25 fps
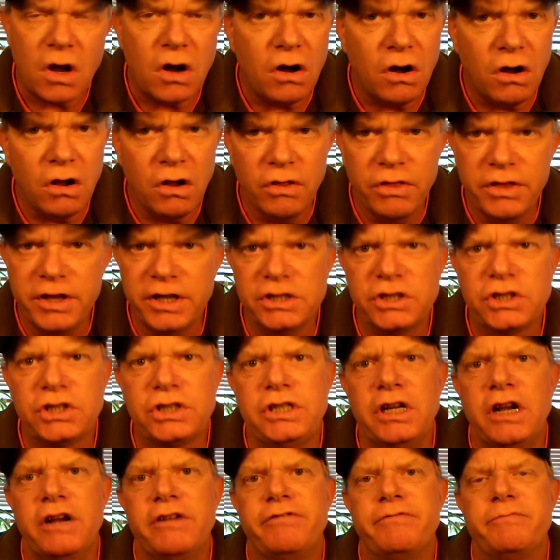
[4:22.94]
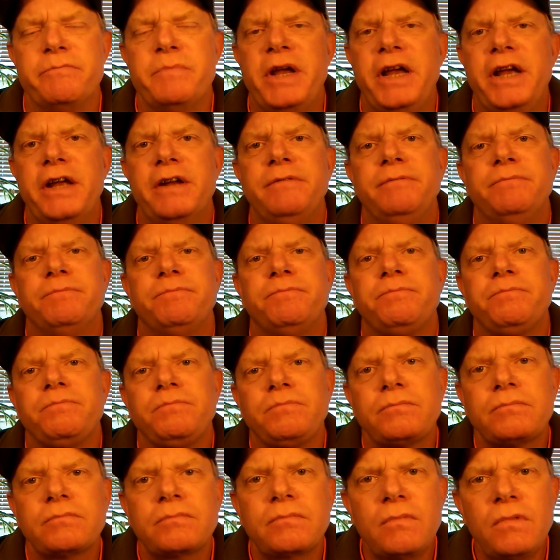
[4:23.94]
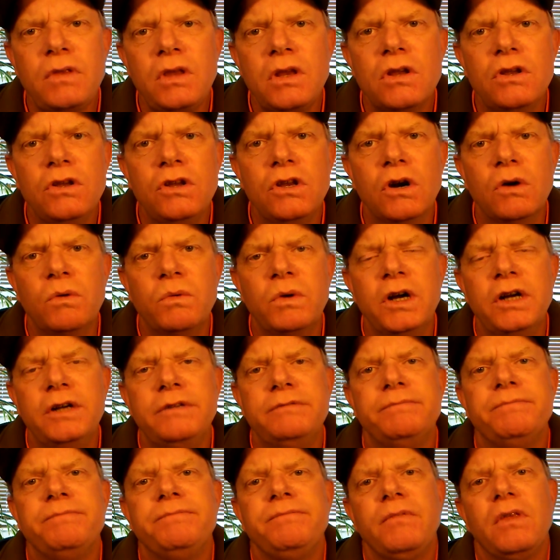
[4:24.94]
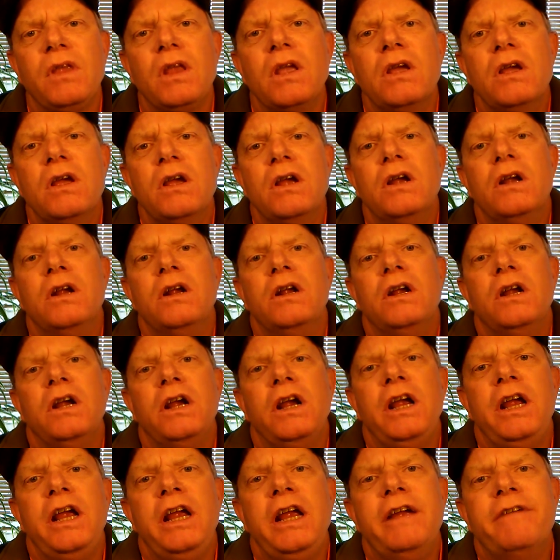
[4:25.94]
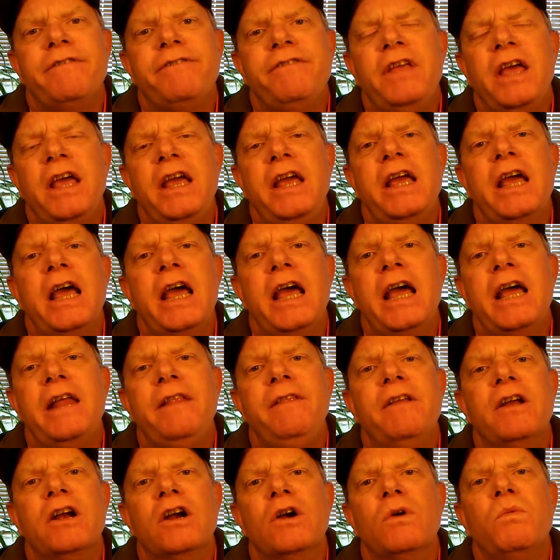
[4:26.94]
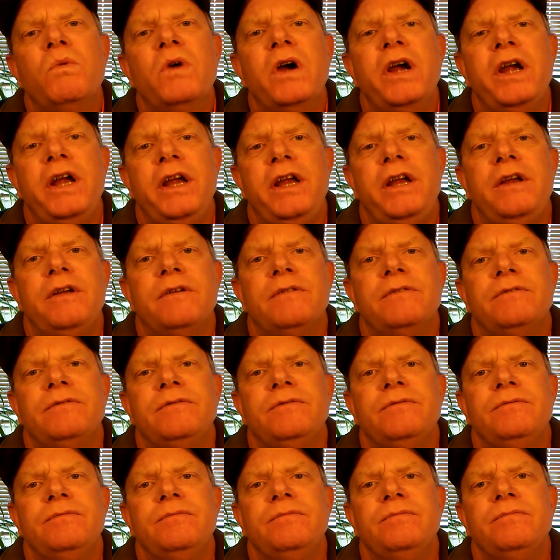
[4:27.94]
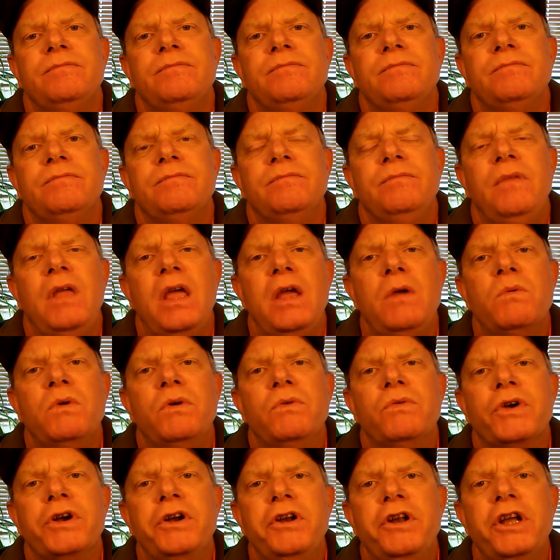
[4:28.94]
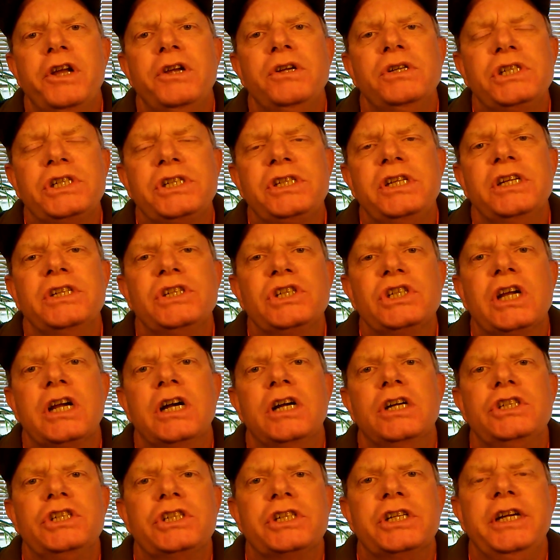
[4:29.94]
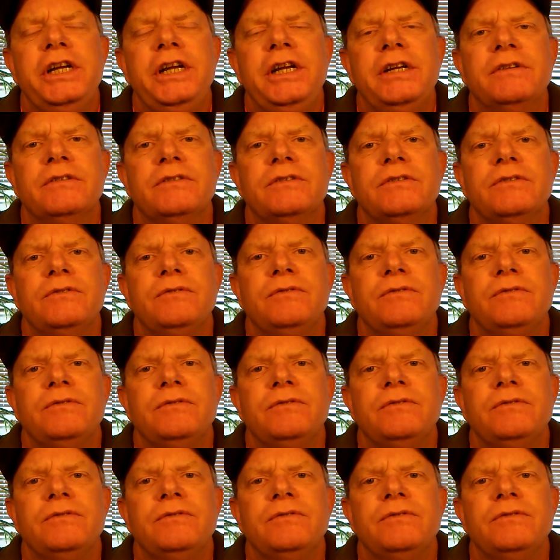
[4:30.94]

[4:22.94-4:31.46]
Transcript: all this stuff, man. You know what? If they had their way, they would reduce this country